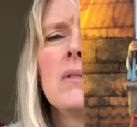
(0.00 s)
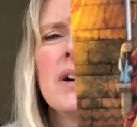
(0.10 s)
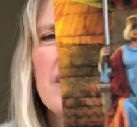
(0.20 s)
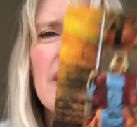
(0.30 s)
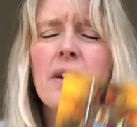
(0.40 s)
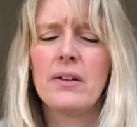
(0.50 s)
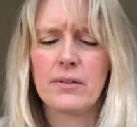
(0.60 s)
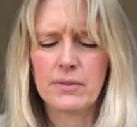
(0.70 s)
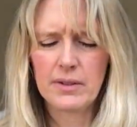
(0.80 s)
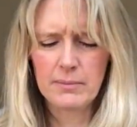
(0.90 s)
I know,
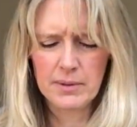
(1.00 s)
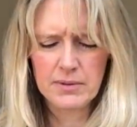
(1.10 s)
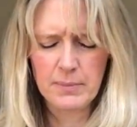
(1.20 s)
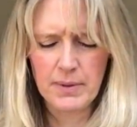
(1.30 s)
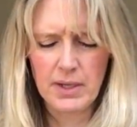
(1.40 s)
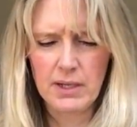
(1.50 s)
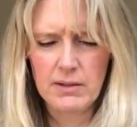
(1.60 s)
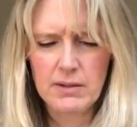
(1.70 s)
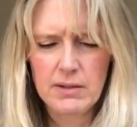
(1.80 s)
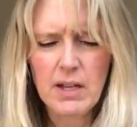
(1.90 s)
it must be.
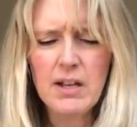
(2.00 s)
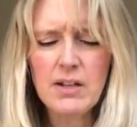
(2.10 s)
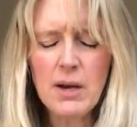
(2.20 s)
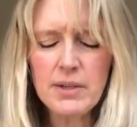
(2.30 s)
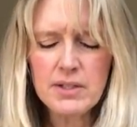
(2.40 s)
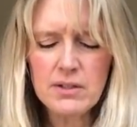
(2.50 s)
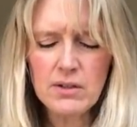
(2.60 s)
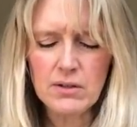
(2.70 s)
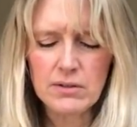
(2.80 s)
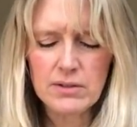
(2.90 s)
No, it's
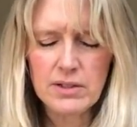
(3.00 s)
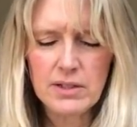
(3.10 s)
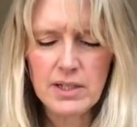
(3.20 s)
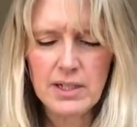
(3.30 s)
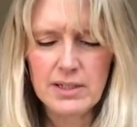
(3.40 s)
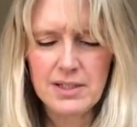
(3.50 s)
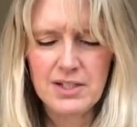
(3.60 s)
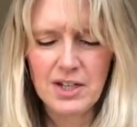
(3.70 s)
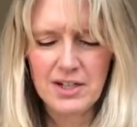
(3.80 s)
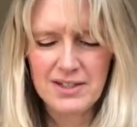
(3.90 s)
not. It's
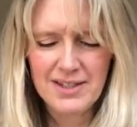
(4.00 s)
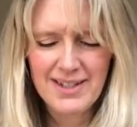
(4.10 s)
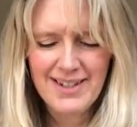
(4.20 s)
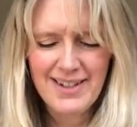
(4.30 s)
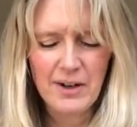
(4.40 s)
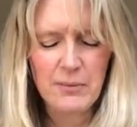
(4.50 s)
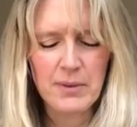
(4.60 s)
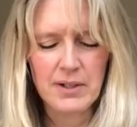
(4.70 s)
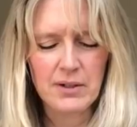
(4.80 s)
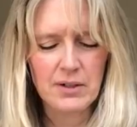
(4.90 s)
just, oh
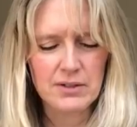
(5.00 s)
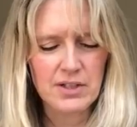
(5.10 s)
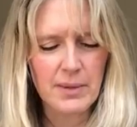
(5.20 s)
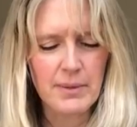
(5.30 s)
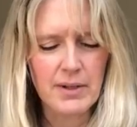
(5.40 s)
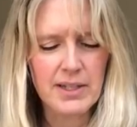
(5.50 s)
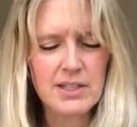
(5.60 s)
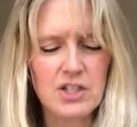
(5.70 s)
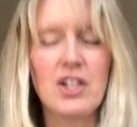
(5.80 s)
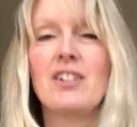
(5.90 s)
my God, Gemma,
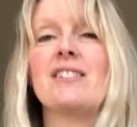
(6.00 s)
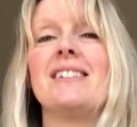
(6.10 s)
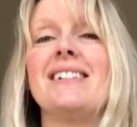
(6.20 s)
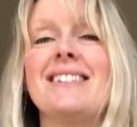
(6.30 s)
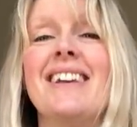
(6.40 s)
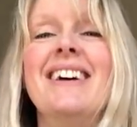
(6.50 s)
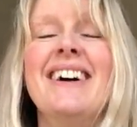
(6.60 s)
it's justice.